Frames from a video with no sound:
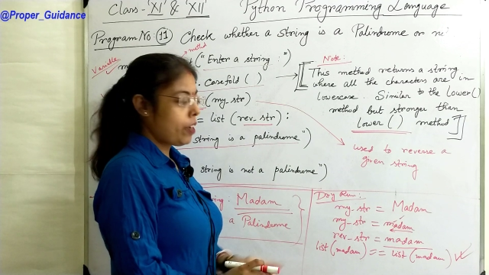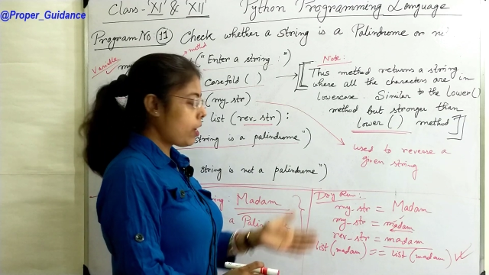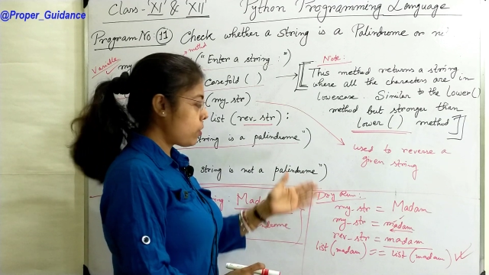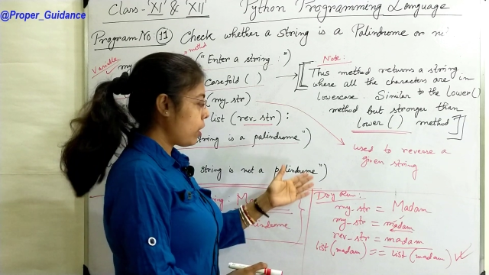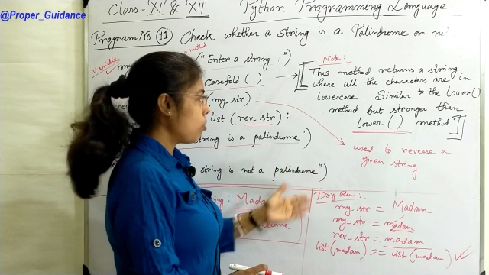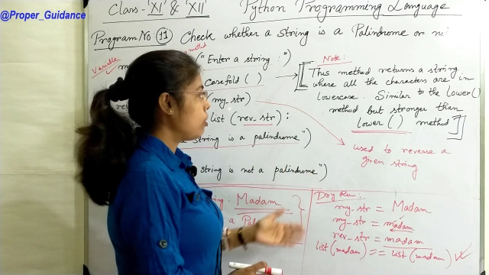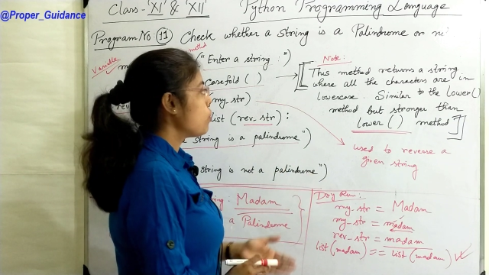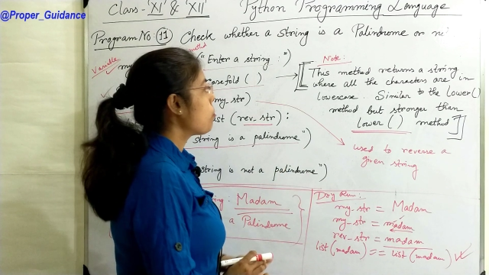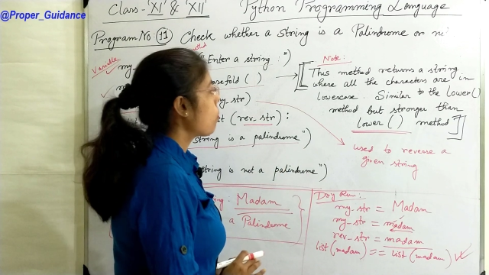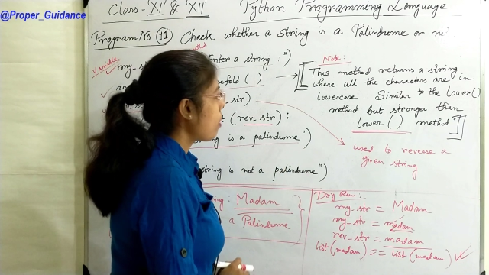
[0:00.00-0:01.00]
execute
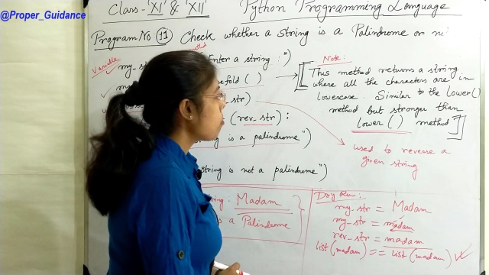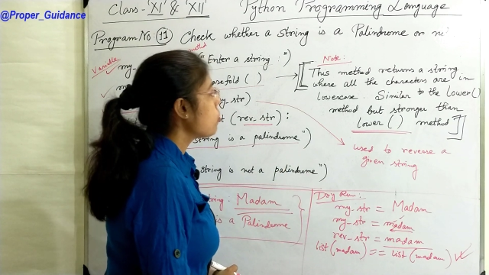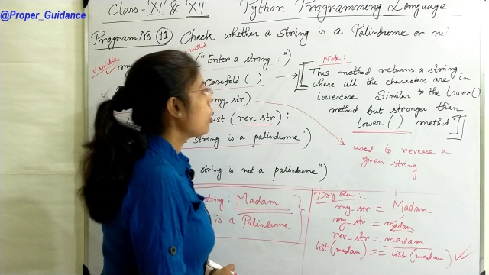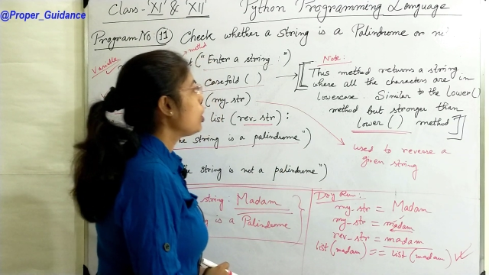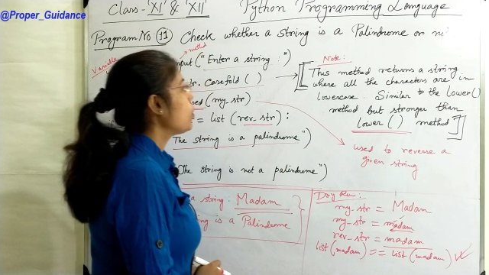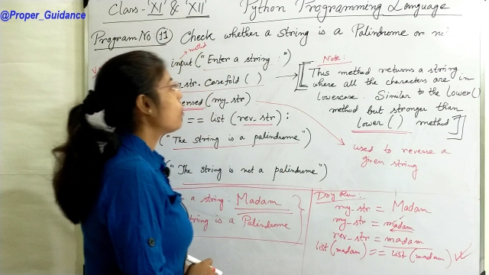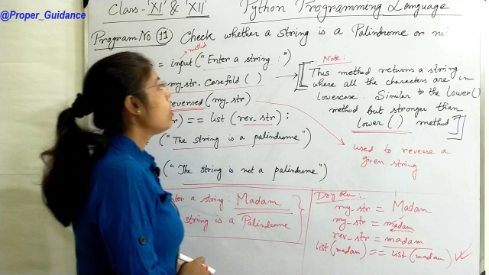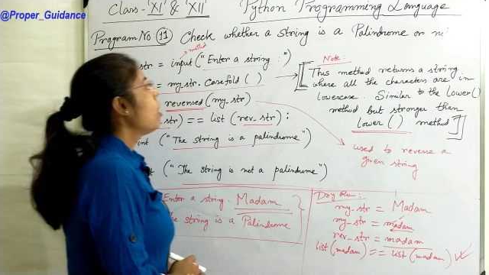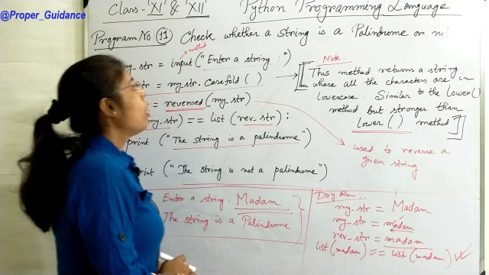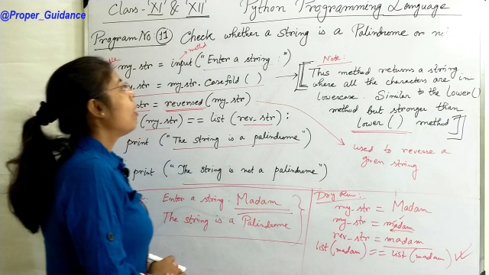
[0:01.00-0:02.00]
these programs in
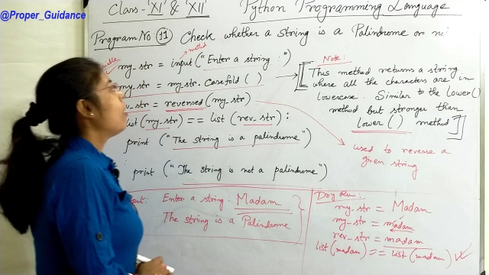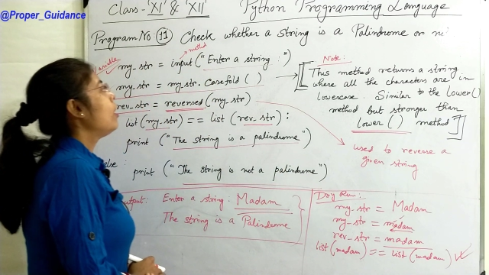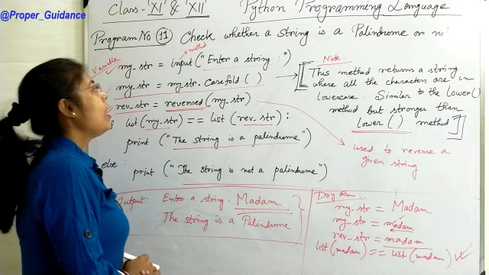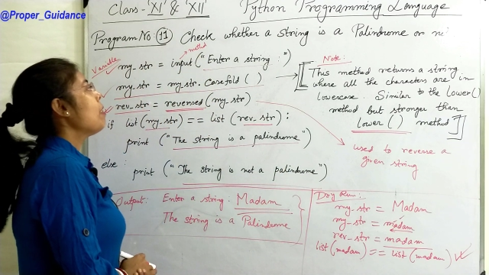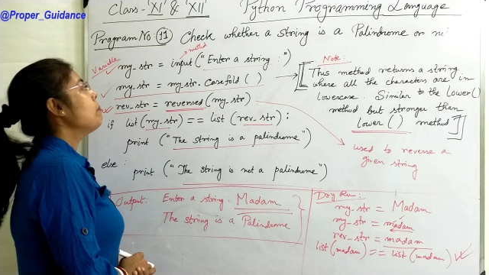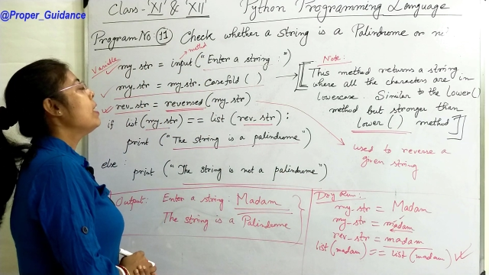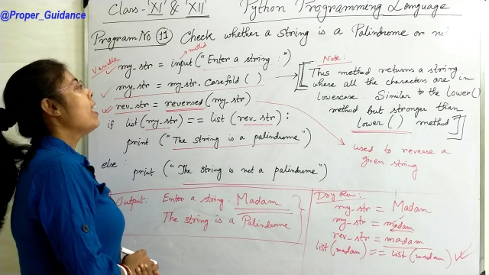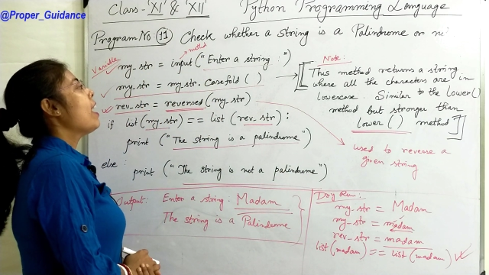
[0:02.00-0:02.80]
your lab,